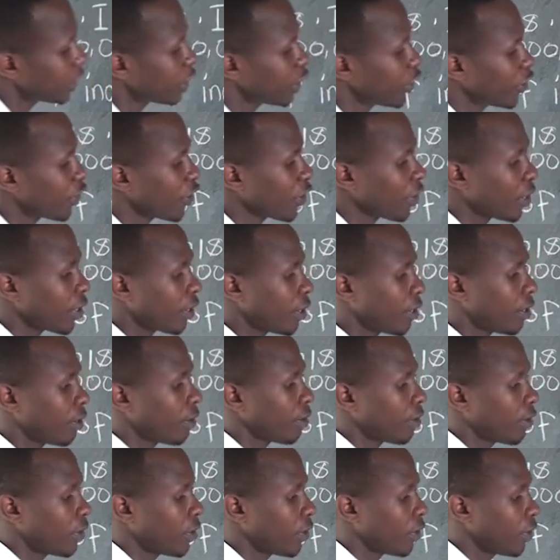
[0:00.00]
writing
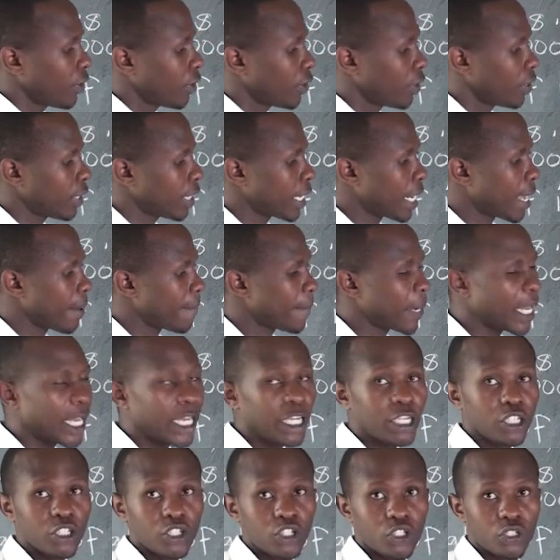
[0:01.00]

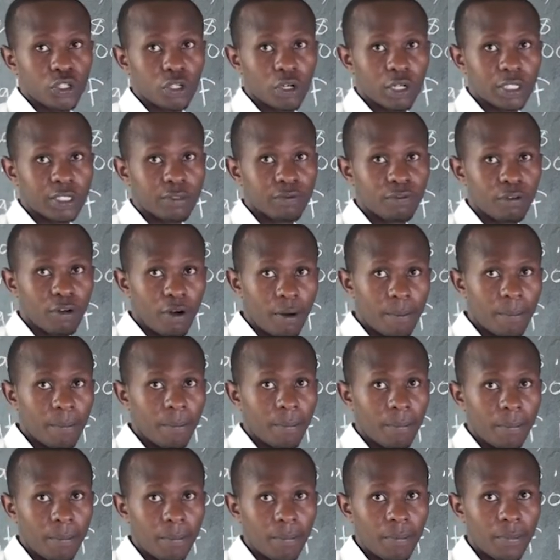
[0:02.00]
number in short
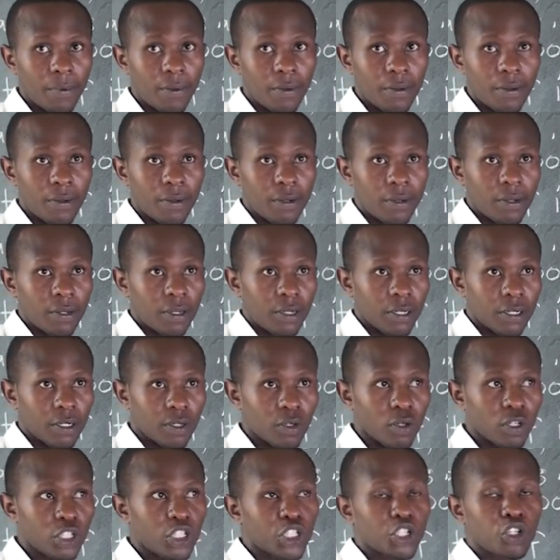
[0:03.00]
form
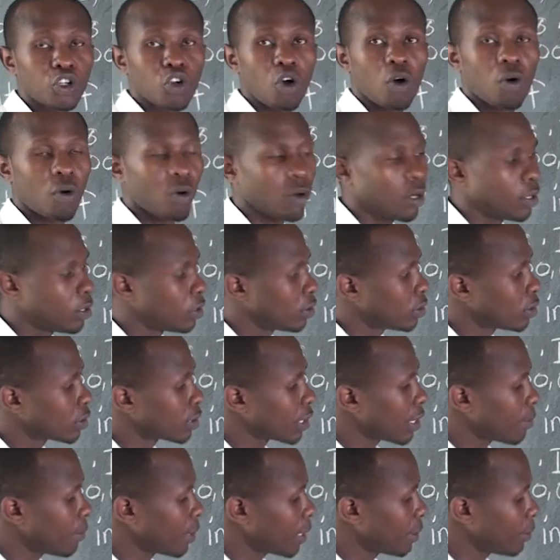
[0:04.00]
not no
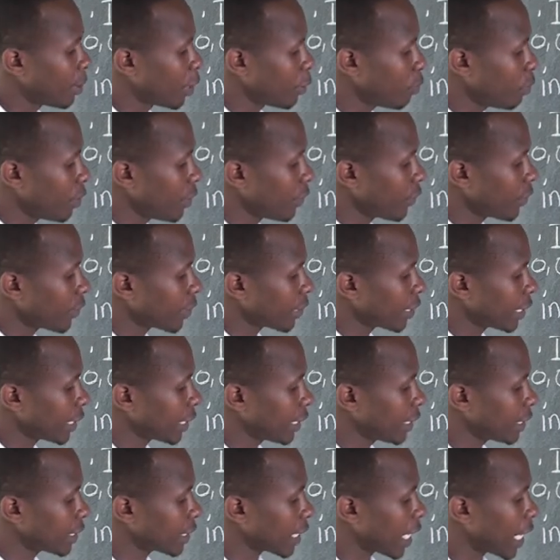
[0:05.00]
somebody may be
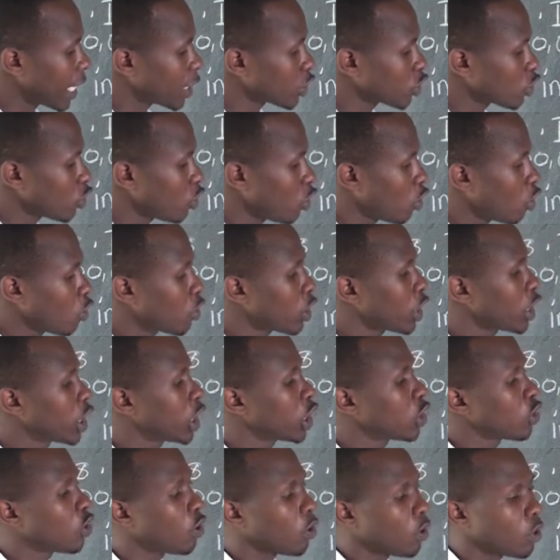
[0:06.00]
reading it as
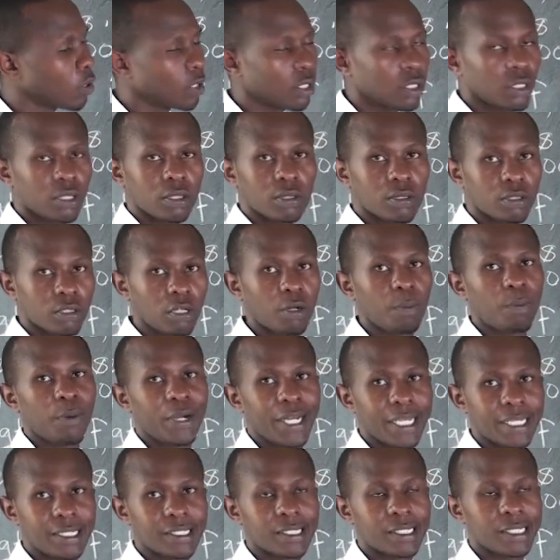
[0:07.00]
old no no
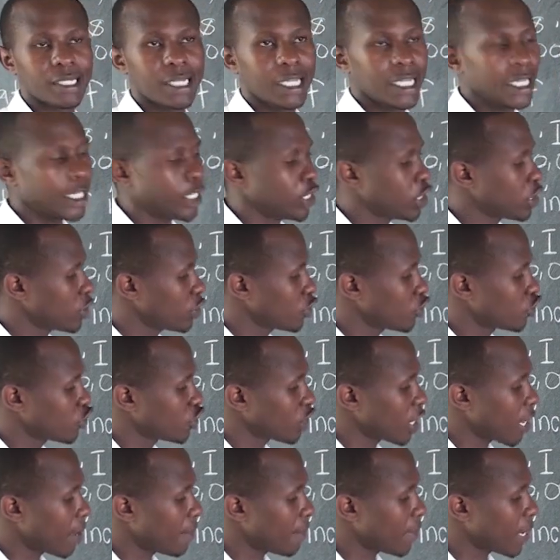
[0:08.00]
please this
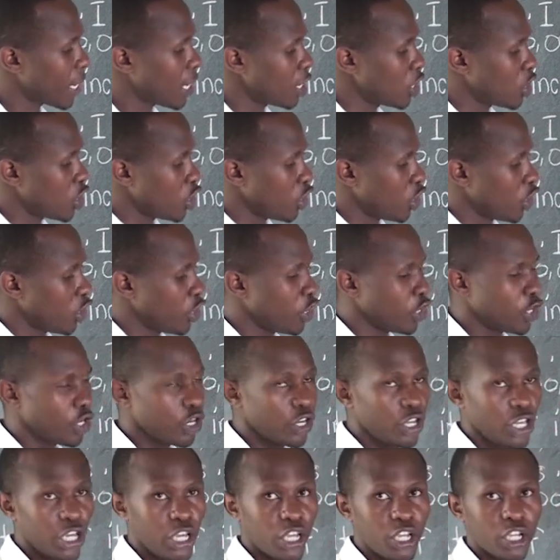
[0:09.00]
is number
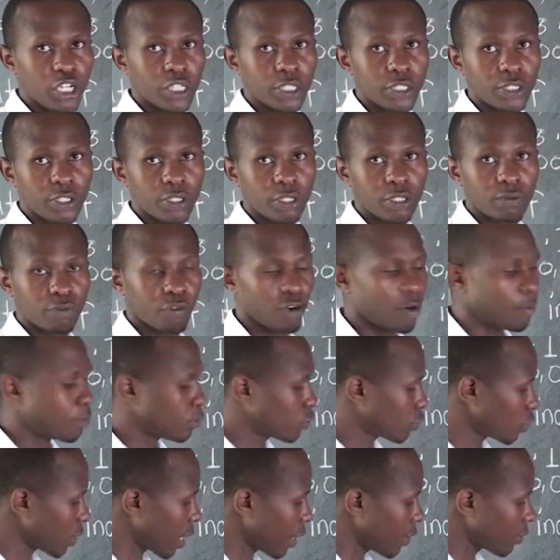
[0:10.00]
in a short
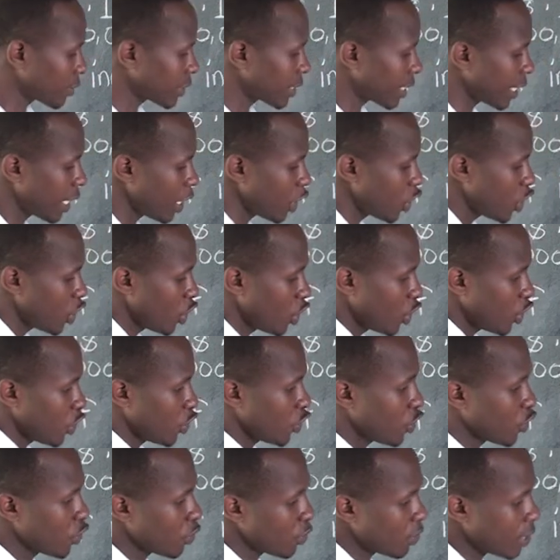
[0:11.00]
form. So I will say
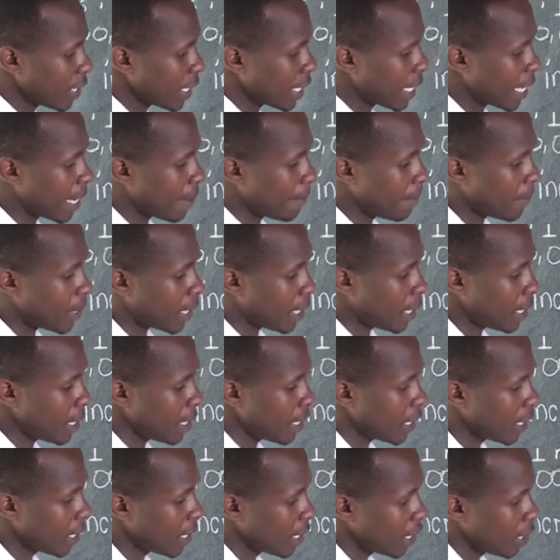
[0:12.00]
new
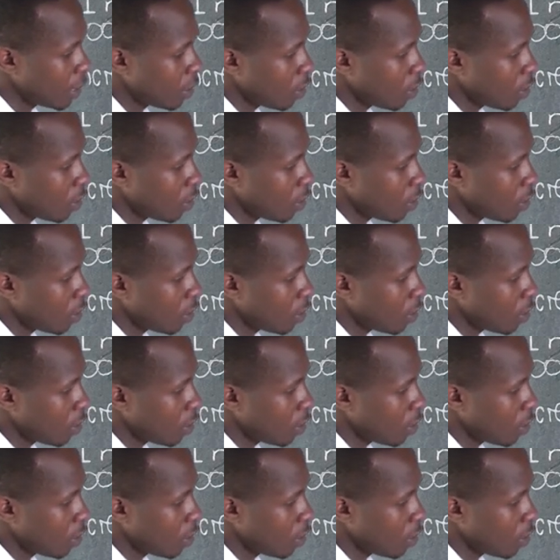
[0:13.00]
number